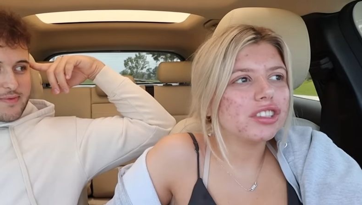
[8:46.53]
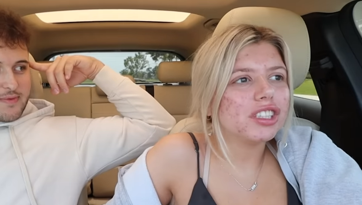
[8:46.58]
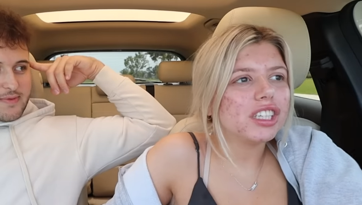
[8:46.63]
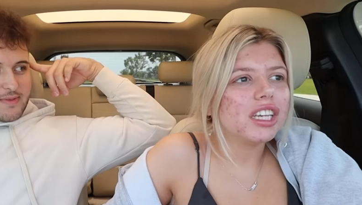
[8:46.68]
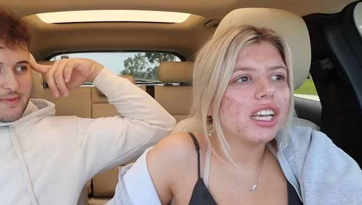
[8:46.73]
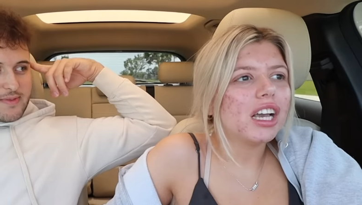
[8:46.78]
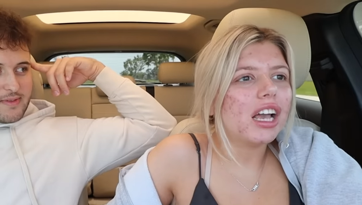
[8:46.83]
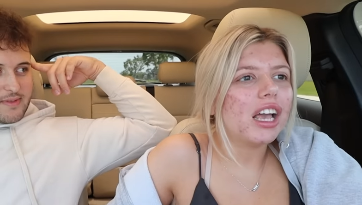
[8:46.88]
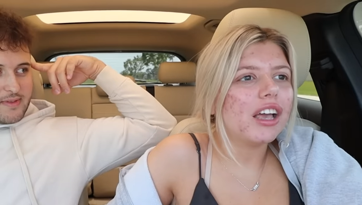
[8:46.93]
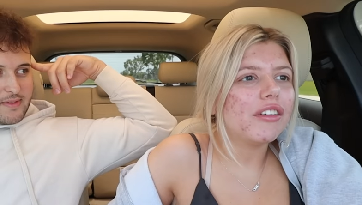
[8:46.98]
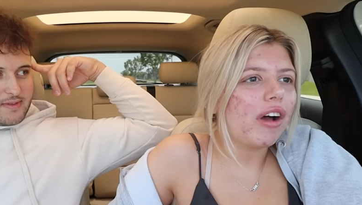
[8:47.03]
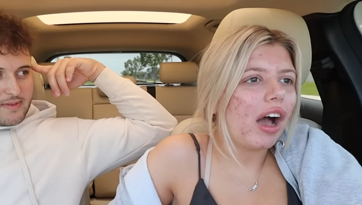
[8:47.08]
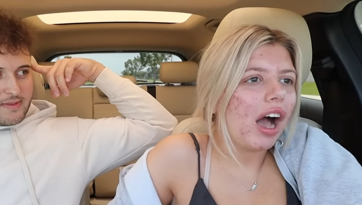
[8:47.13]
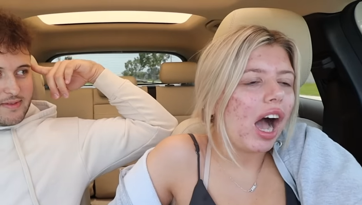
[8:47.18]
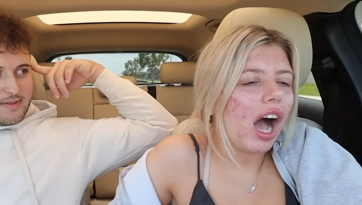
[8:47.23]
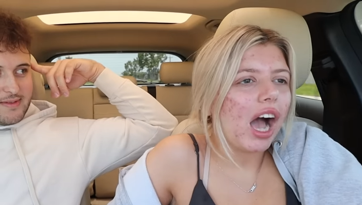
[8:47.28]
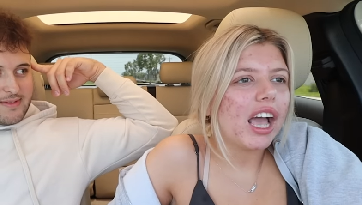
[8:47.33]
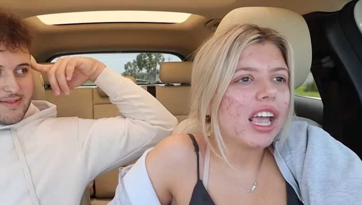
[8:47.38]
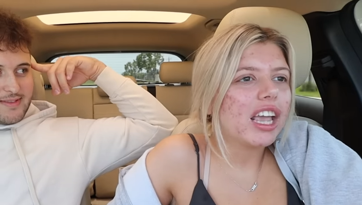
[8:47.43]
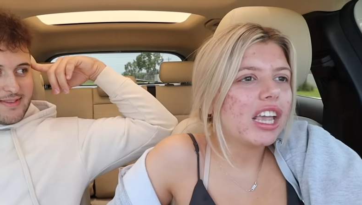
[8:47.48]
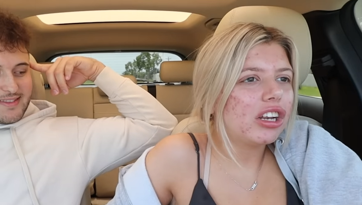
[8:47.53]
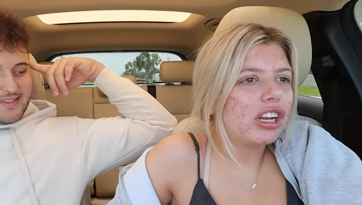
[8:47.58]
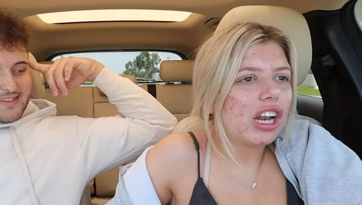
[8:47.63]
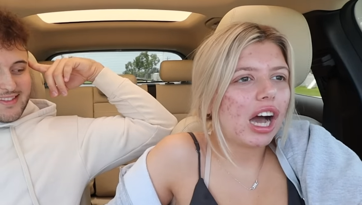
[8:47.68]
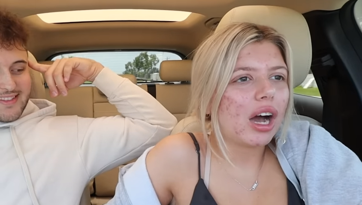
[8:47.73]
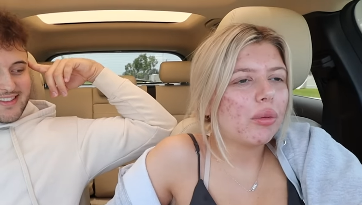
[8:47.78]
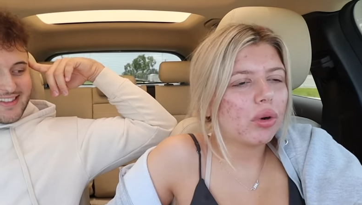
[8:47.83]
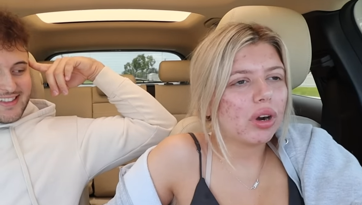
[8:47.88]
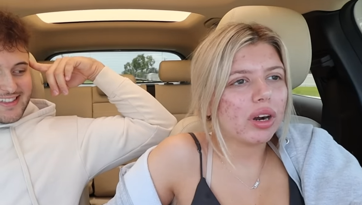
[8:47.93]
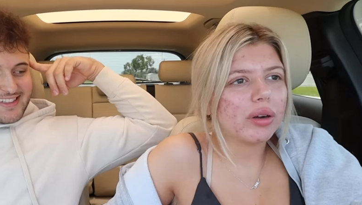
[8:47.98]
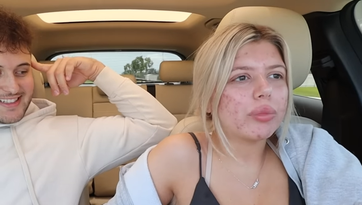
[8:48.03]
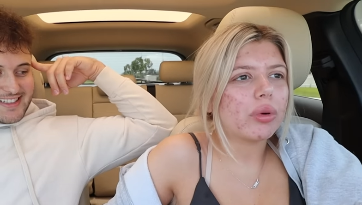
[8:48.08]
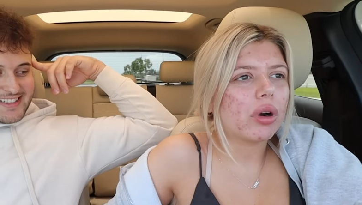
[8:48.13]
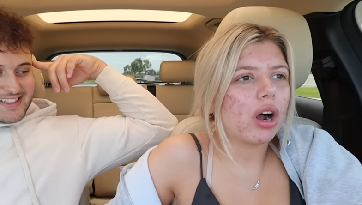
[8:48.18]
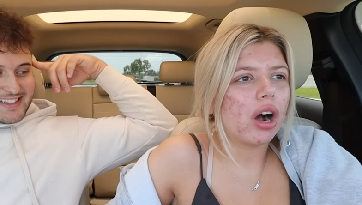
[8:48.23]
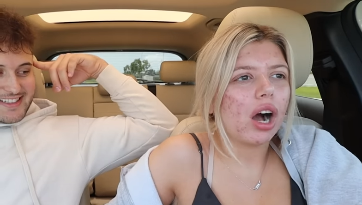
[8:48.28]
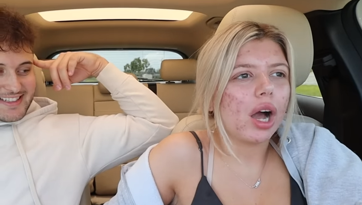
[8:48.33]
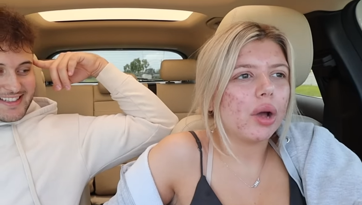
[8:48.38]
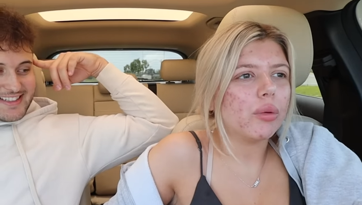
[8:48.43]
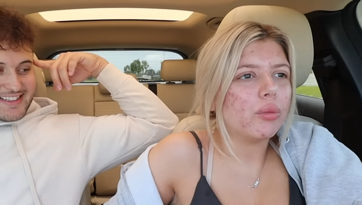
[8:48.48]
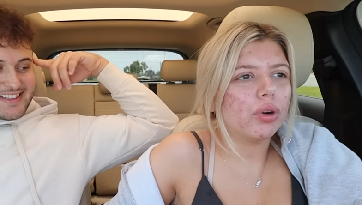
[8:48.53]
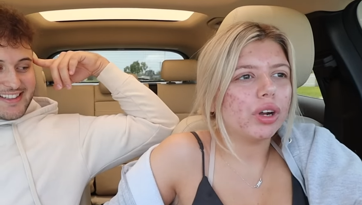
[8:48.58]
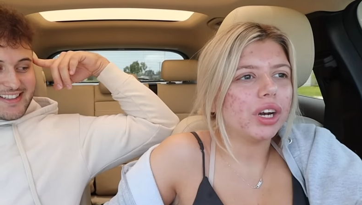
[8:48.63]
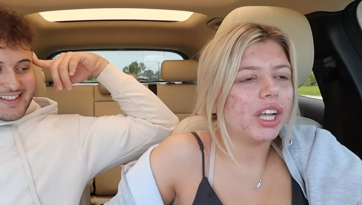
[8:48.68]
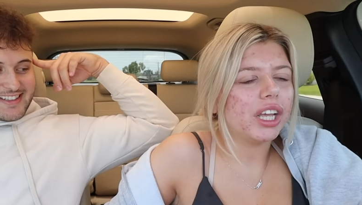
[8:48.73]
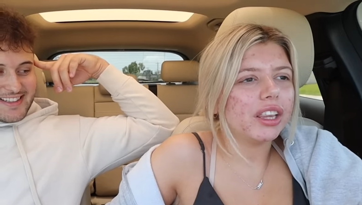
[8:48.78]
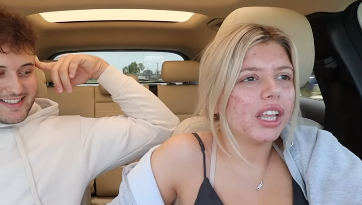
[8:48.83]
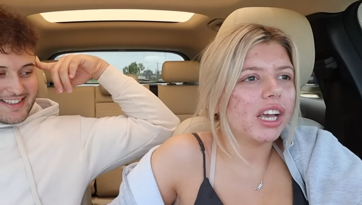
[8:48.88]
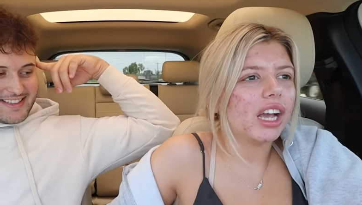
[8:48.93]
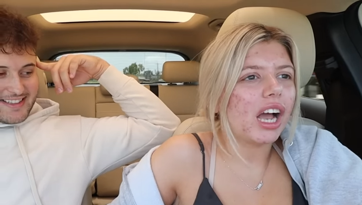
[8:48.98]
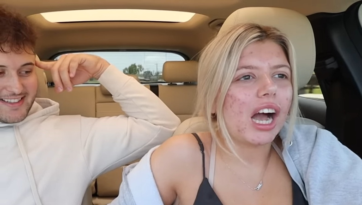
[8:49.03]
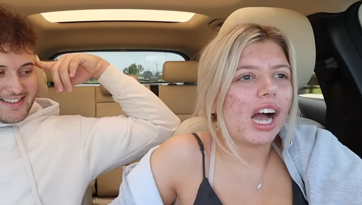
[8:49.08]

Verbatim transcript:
Speaker 1: honestly, if I could not wear a bra, I wouldn't. Like,